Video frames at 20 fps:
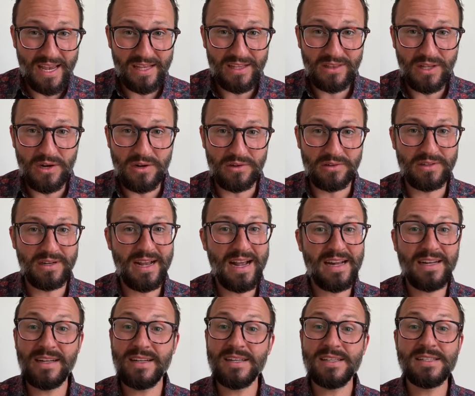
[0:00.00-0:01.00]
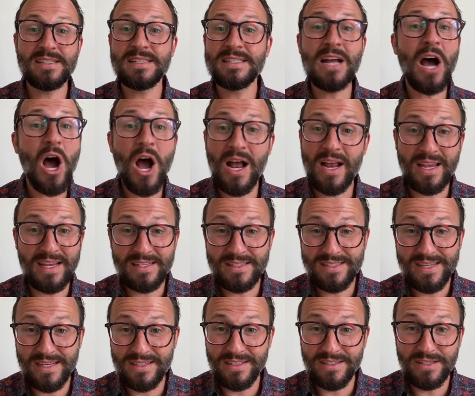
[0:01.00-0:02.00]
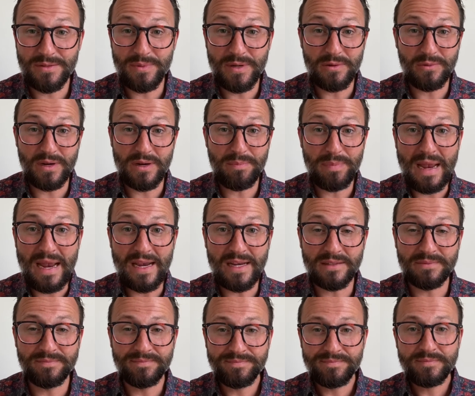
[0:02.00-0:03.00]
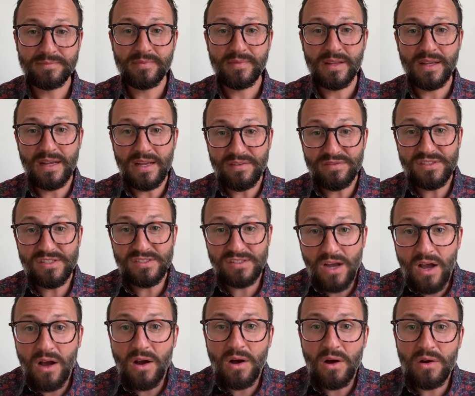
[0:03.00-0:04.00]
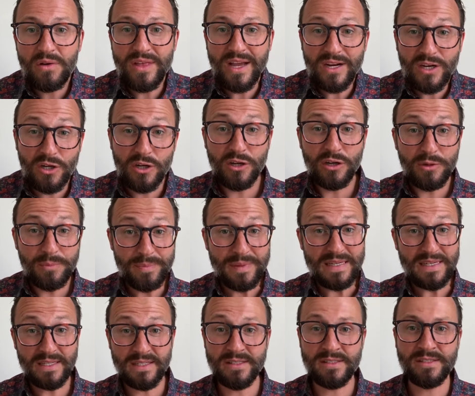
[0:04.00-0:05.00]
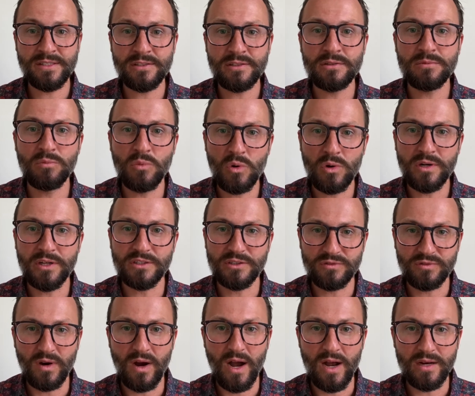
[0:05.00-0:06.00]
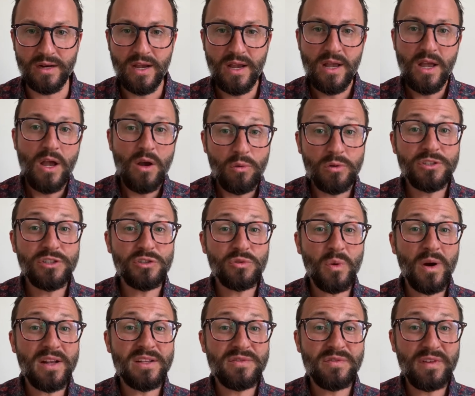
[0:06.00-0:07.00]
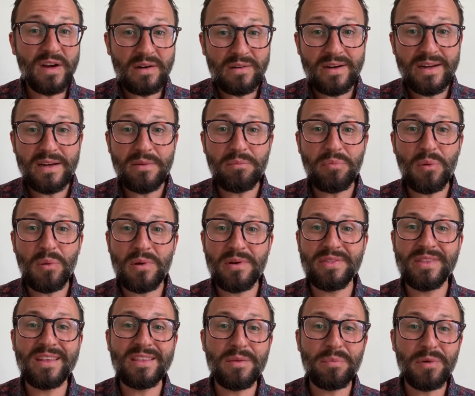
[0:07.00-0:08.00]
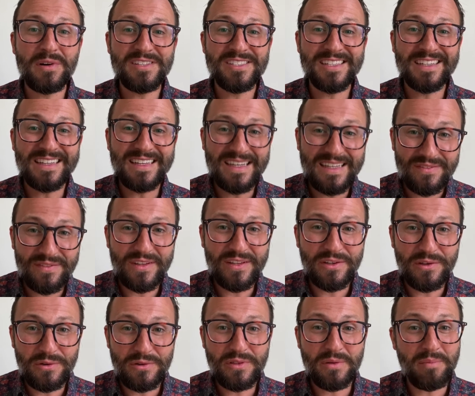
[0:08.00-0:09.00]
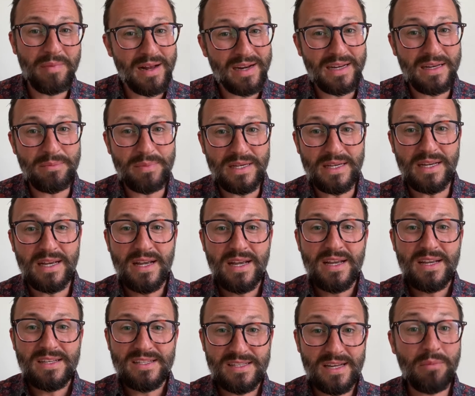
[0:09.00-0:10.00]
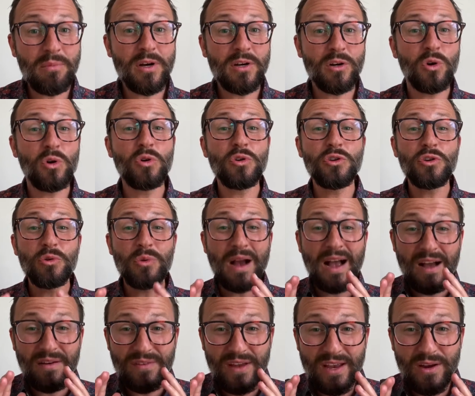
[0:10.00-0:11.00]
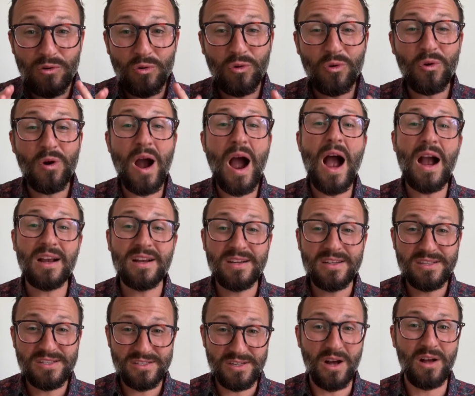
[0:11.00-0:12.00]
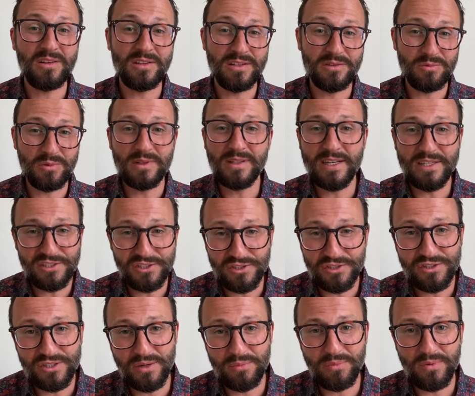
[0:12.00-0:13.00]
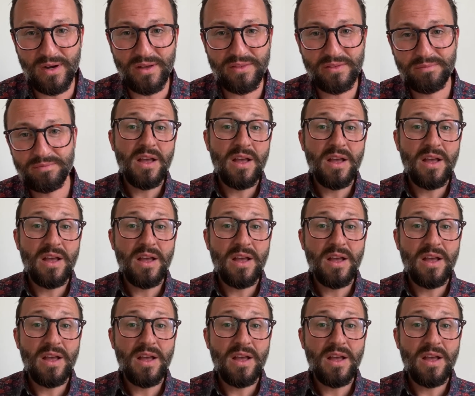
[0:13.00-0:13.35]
a loan, and it is not intended to be repaid. If so, that could be considered mortgage fraud, which is why it's very important that the person giving you the money be someone who you have a rock-solid relationship with.